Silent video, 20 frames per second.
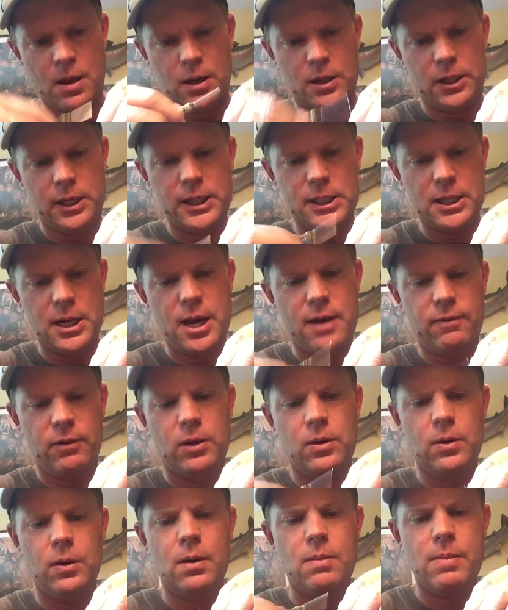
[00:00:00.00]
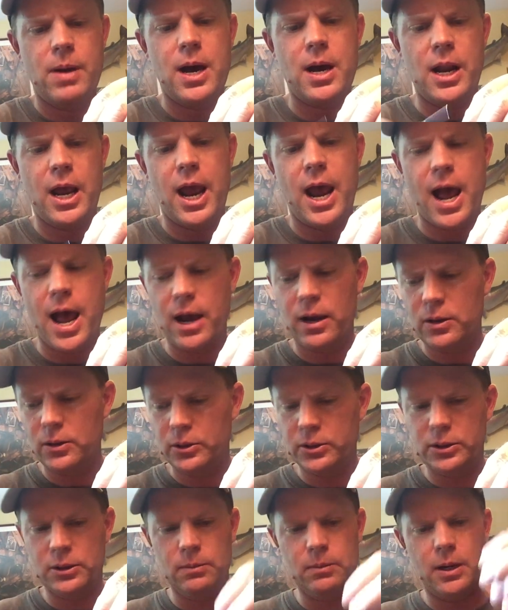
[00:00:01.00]
I like to have a good amount of
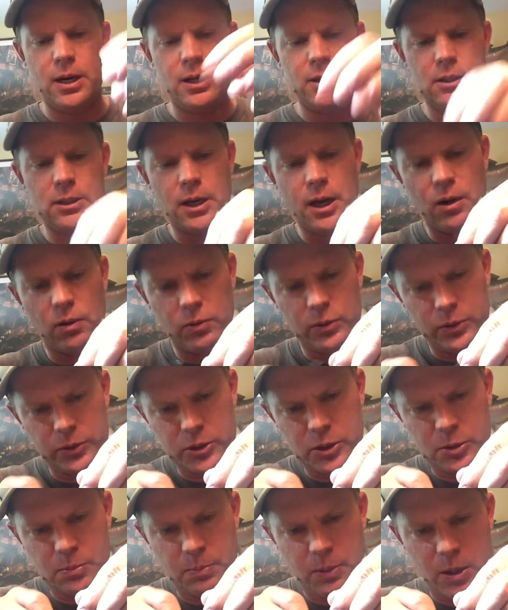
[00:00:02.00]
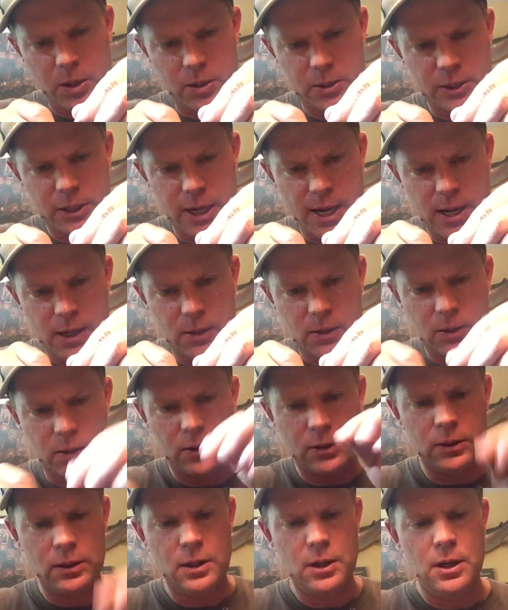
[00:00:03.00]
hackle. Some guys tie a real sparse
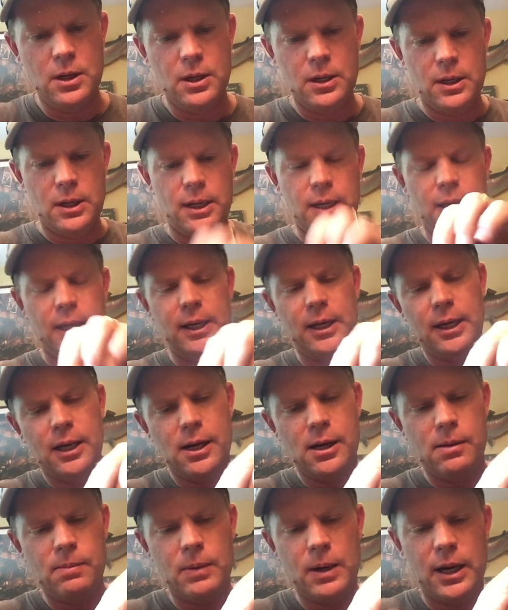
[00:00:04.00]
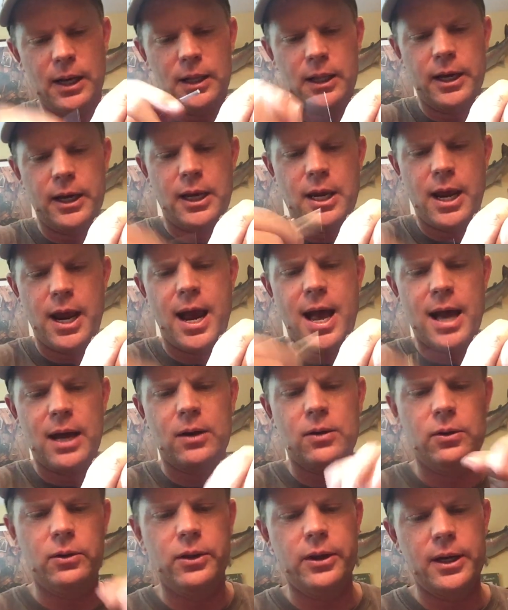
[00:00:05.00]
hackle. I like a
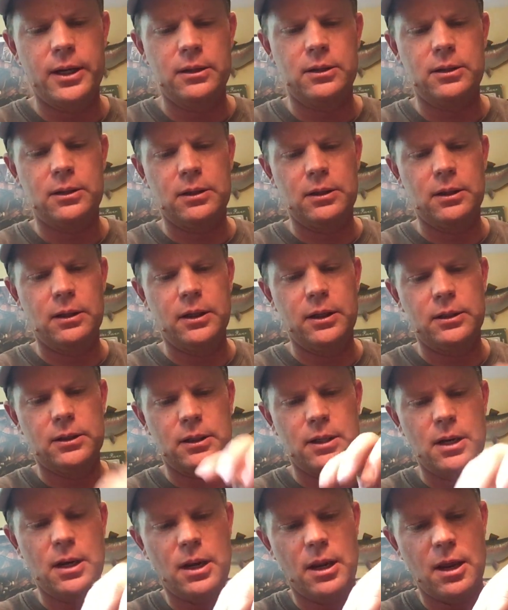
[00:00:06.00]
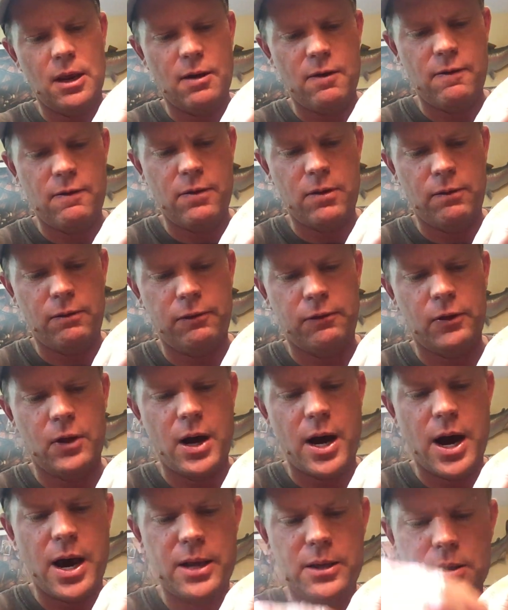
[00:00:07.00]
hackle that's going to give the
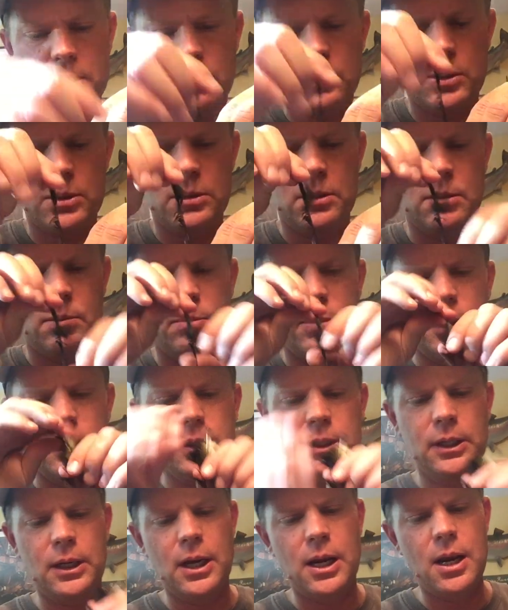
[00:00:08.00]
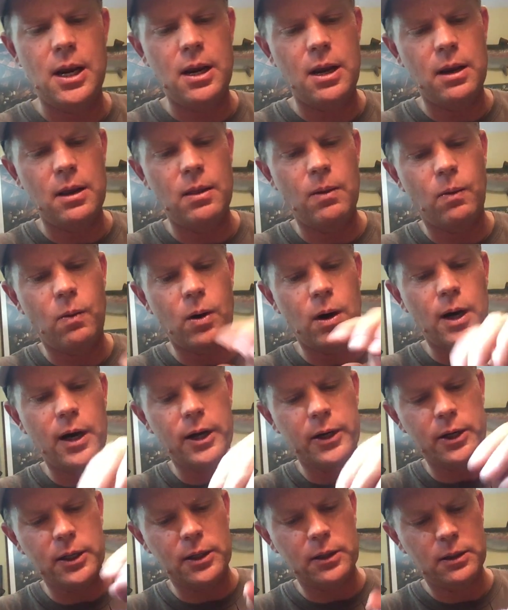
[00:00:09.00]
fly some stability in the
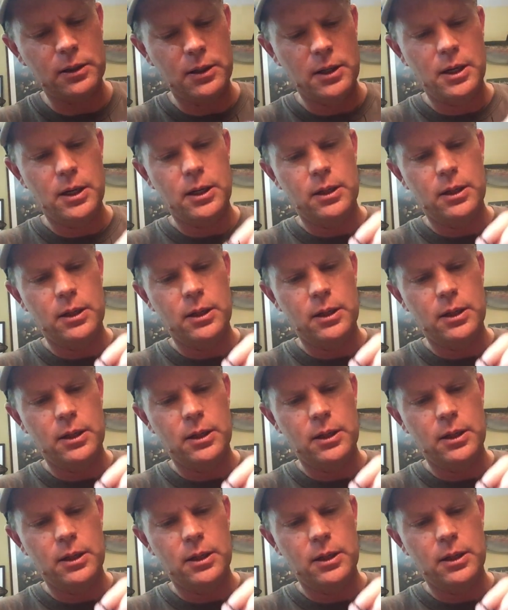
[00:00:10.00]
water.